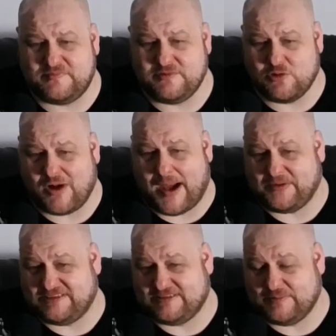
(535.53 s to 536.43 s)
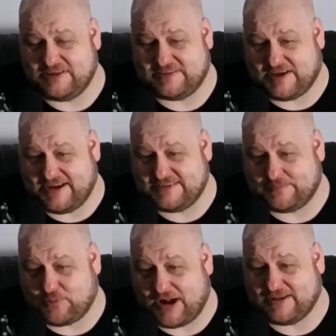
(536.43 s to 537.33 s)
Grabbing somebody's tights
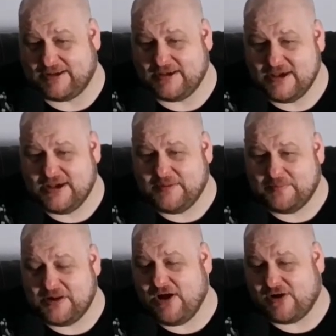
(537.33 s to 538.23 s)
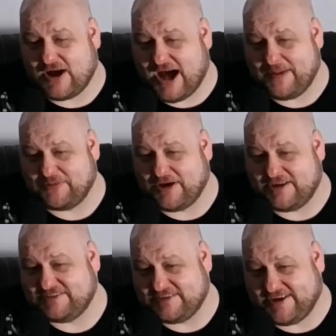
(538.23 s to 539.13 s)
and practically... Manel Kopp got
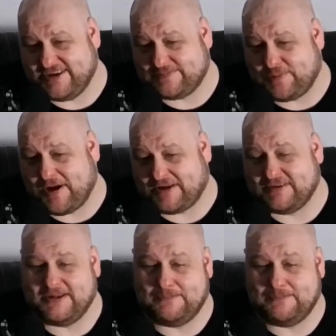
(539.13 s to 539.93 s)
his tights practically